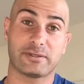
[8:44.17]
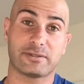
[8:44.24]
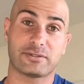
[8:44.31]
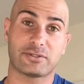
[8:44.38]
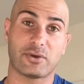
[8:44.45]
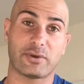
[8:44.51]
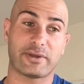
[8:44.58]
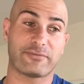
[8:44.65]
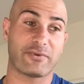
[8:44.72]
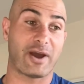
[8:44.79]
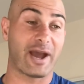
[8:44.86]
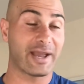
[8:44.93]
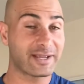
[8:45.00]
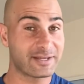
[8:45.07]
So if
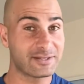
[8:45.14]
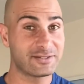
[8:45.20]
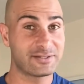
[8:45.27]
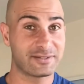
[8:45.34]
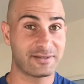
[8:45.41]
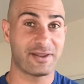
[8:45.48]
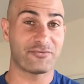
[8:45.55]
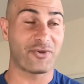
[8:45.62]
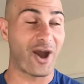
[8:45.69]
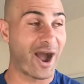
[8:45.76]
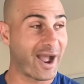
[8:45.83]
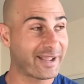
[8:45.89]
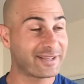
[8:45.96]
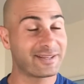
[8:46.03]
I
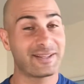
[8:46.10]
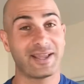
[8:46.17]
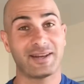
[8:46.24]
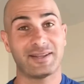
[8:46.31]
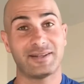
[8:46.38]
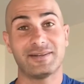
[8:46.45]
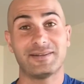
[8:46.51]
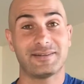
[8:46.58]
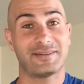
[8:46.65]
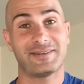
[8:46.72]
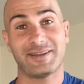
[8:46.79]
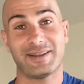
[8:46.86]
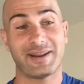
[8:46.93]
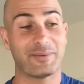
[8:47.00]
could get in
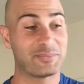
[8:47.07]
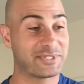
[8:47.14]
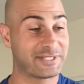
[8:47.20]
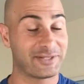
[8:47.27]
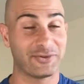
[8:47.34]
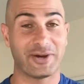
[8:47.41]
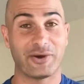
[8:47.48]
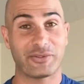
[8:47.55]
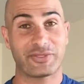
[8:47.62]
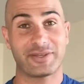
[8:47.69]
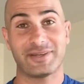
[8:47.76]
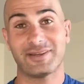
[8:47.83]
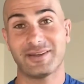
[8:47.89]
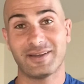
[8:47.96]
and I'm still
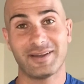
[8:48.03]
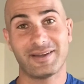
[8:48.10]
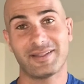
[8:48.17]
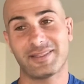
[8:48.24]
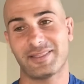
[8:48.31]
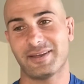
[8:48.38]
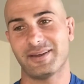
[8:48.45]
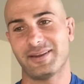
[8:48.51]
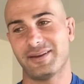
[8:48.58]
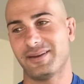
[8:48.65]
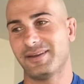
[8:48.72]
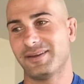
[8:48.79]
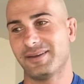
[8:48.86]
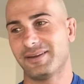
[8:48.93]
healthy,
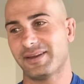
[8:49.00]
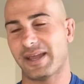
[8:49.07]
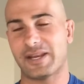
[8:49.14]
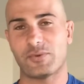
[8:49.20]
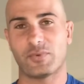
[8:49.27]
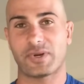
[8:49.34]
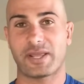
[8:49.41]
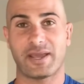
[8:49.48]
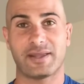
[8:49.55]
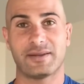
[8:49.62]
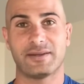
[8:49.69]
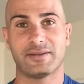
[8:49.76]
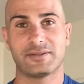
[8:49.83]
then anyone can.